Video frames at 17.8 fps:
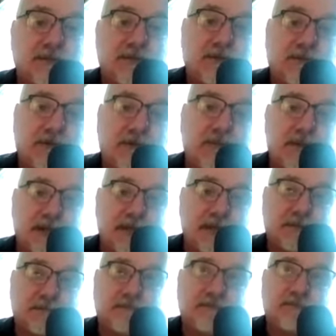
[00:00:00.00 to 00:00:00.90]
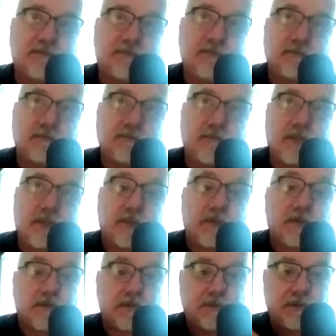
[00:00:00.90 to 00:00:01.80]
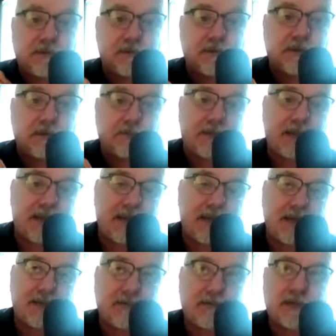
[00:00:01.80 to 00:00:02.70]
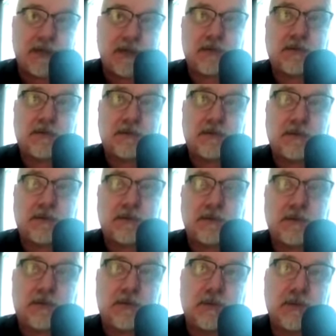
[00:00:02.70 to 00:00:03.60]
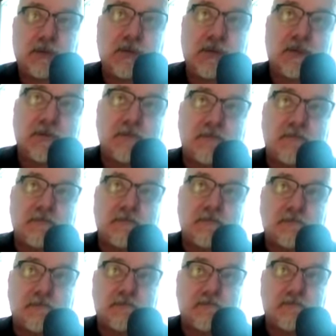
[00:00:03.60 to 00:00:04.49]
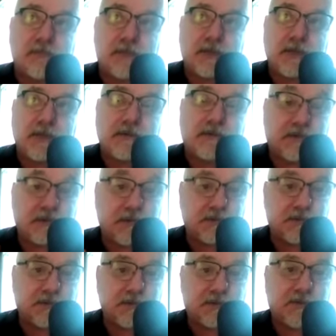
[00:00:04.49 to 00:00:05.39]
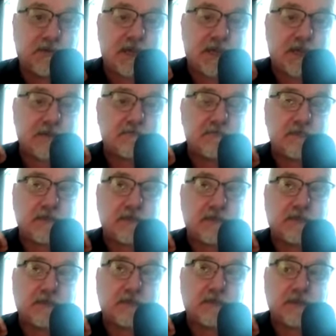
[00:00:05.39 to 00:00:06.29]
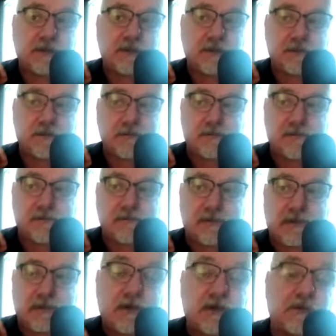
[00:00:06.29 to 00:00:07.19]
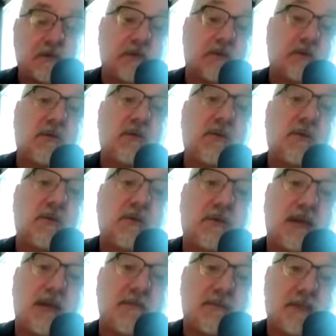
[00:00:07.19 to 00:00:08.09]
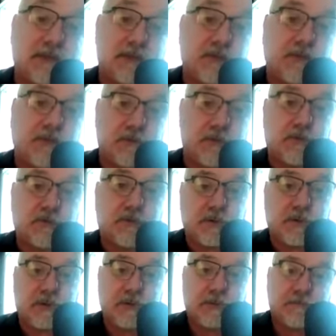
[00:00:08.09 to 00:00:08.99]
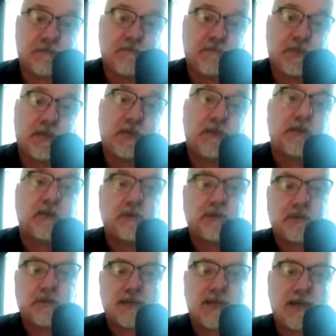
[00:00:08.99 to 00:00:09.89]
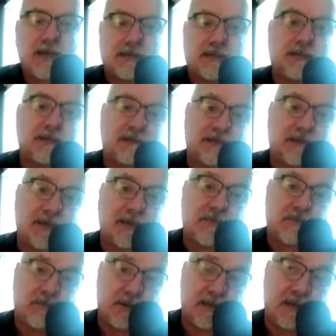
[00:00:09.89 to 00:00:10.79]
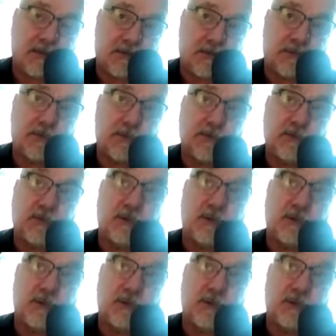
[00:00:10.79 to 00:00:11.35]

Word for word: of our mind through the neural pathways, those signals that cause us to do the same thing over and over again, to react the same way to